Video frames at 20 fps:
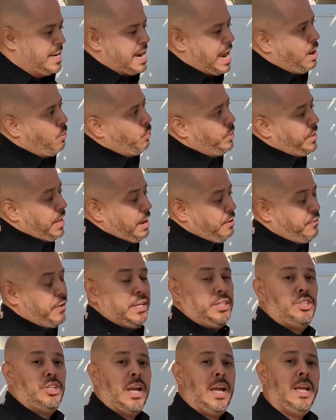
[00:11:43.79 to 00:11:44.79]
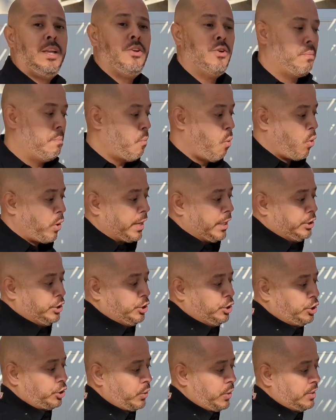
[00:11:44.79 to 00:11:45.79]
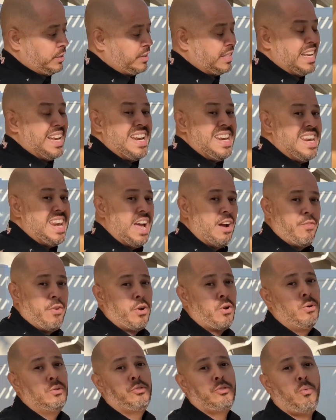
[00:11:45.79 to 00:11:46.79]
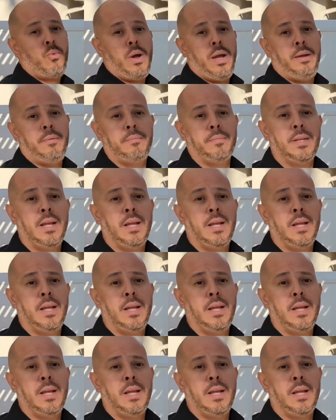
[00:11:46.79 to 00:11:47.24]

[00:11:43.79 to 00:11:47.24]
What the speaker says: Now with FHA, your mortgage insurance never goes away.